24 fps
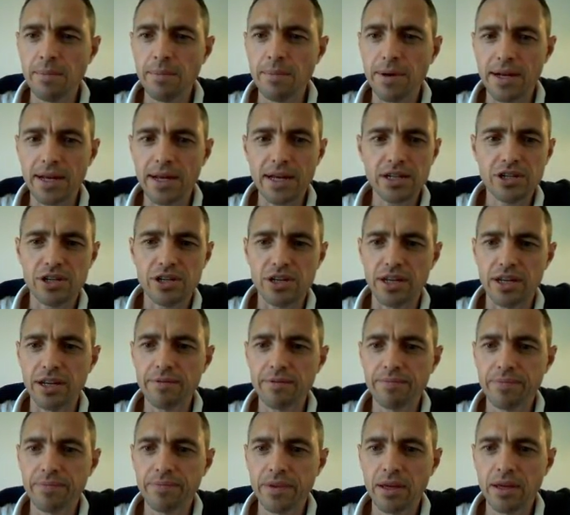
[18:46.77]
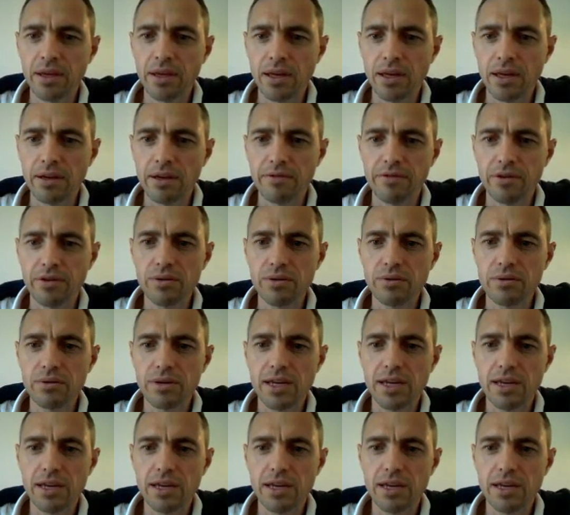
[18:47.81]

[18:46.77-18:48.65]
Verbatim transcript: But actually, if you